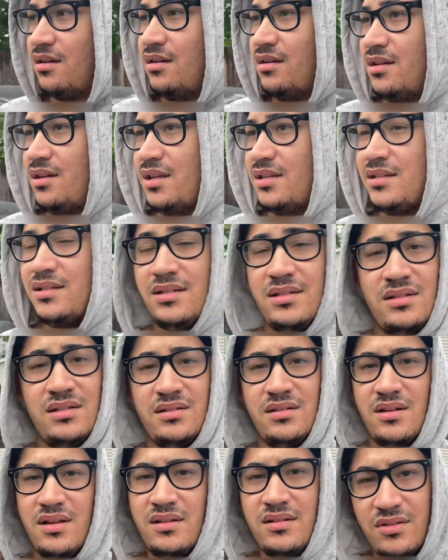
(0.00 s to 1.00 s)

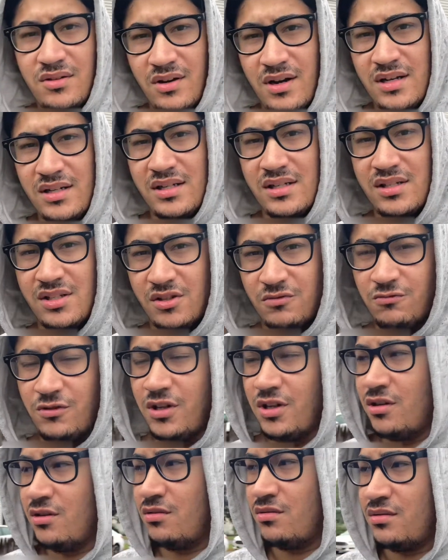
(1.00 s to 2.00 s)
It's it's crazy,
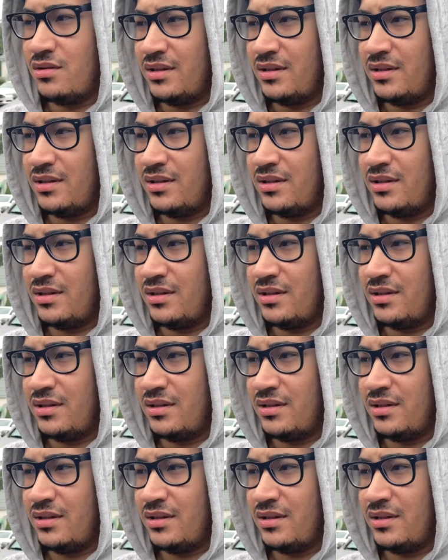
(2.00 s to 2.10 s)
surreal.